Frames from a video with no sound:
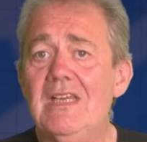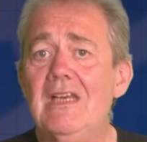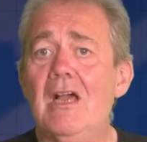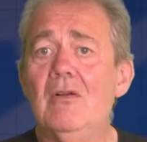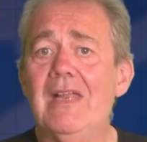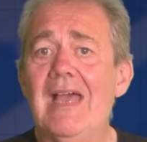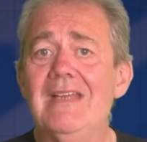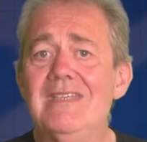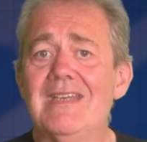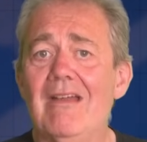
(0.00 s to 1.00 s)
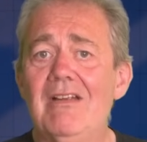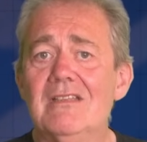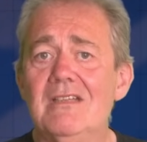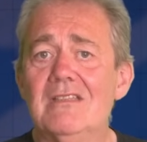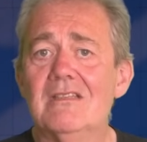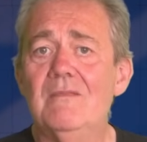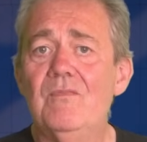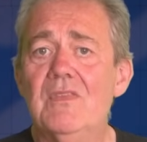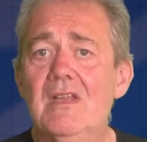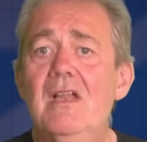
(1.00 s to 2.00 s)
in only 80 characters.
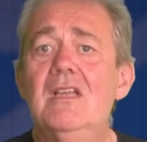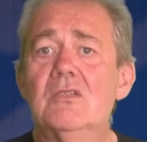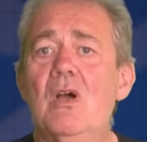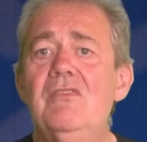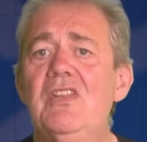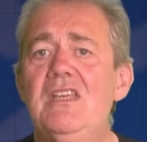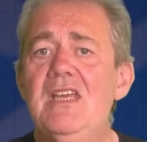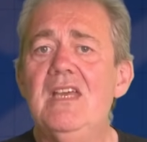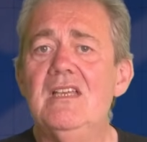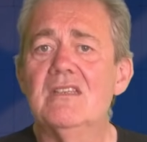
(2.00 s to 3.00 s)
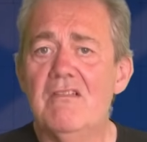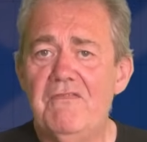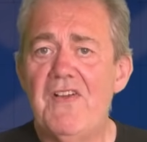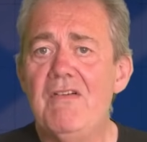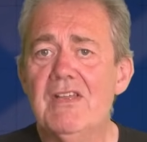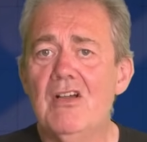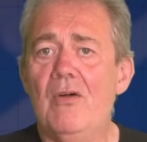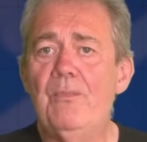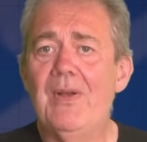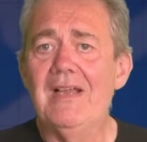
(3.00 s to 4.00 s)
So over the years, a very
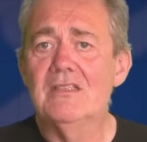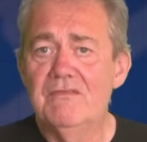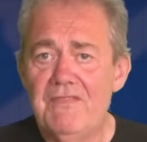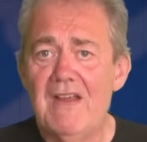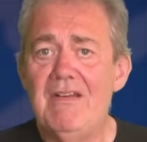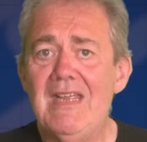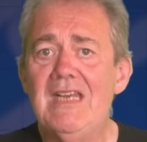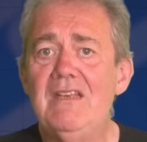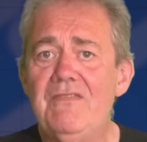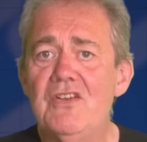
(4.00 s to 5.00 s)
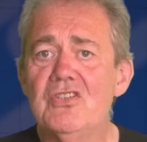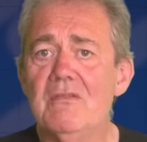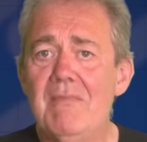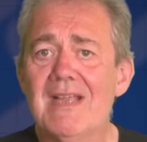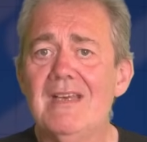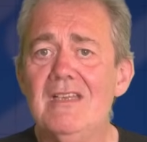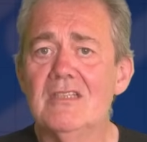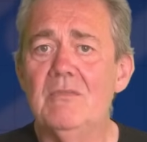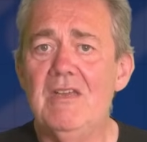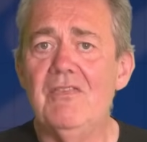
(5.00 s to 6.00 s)
complex, very inefficient
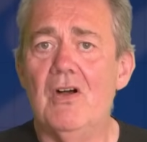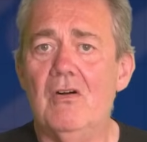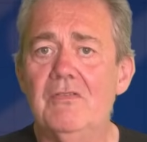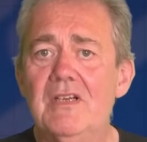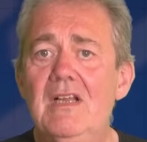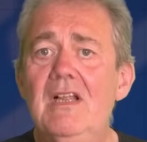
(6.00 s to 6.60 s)
mechanism evolved